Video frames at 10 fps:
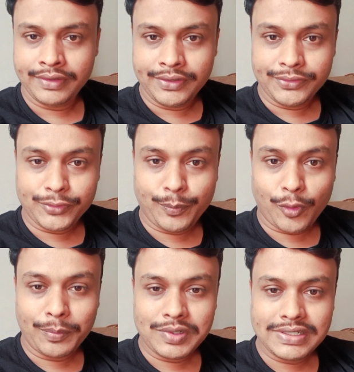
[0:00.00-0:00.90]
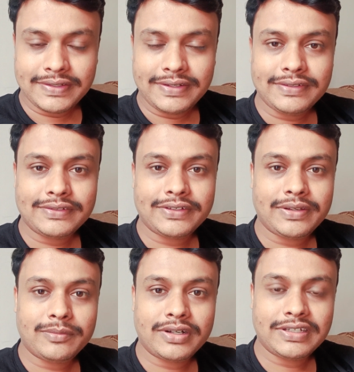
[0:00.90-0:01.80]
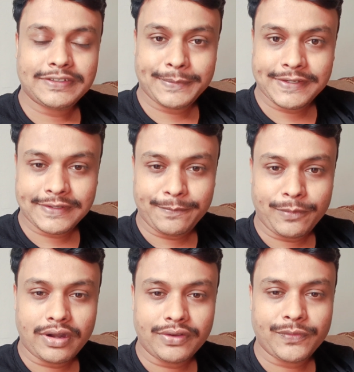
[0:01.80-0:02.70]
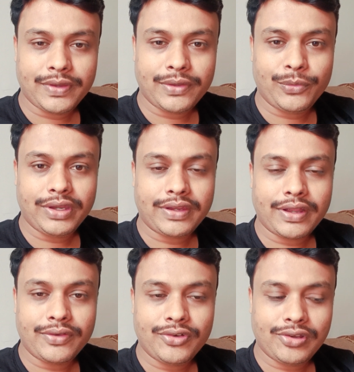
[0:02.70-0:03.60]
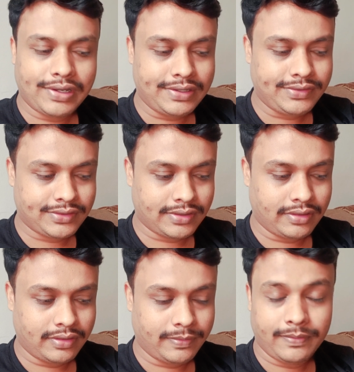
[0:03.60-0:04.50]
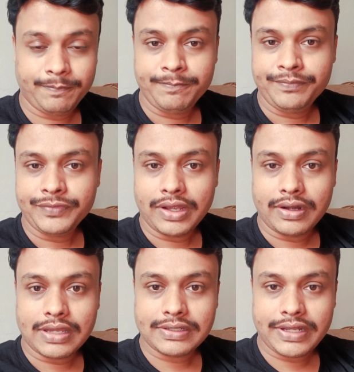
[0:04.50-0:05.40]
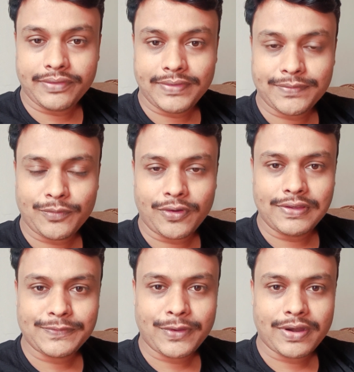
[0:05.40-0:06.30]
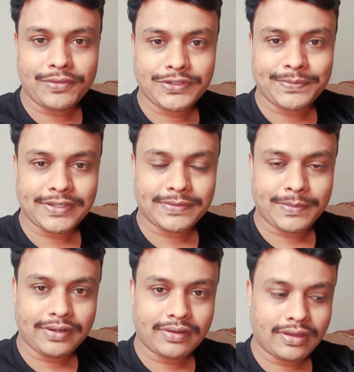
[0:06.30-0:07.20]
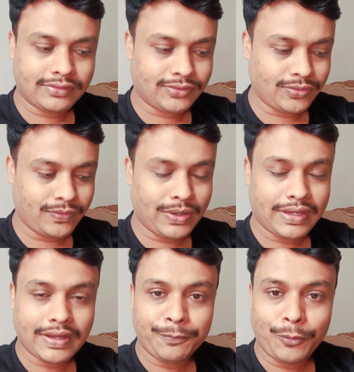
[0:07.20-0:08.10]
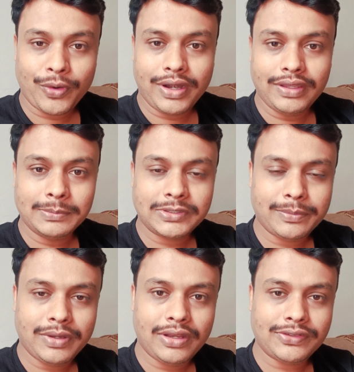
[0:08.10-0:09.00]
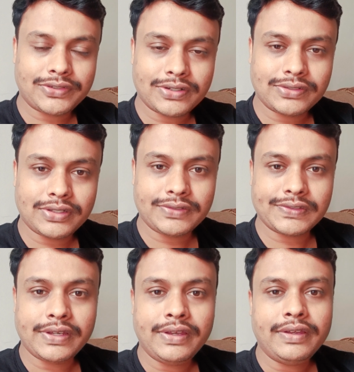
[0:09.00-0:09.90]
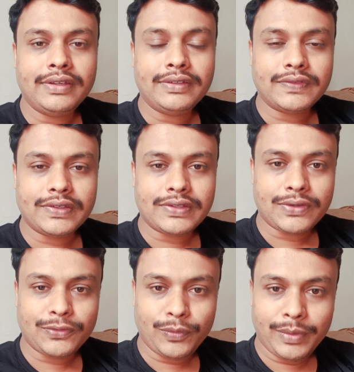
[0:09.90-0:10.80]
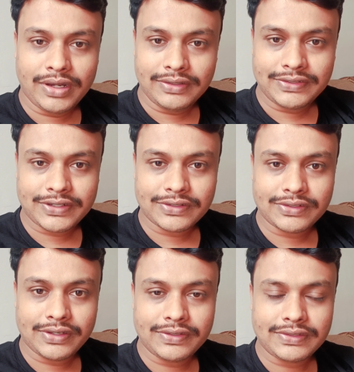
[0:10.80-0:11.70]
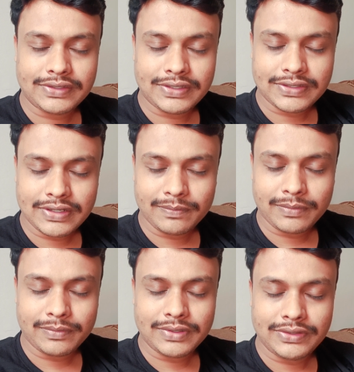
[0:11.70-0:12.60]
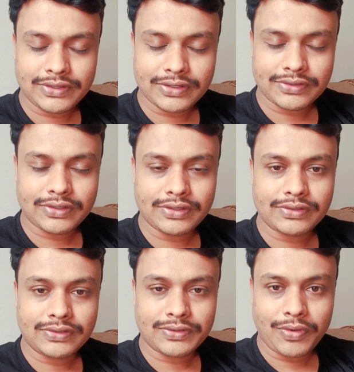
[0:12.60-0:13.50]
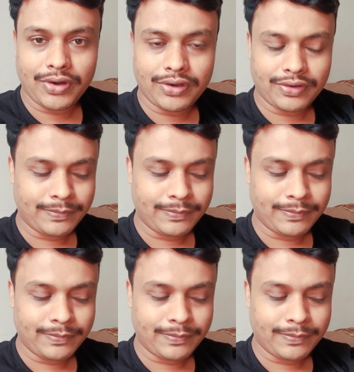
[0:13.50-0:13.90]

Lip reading: So prompt engineering is nothing but the special part where we can utilize large language models for our specific tasks. So we can provide them some instructions such as human instructions, system instructions, or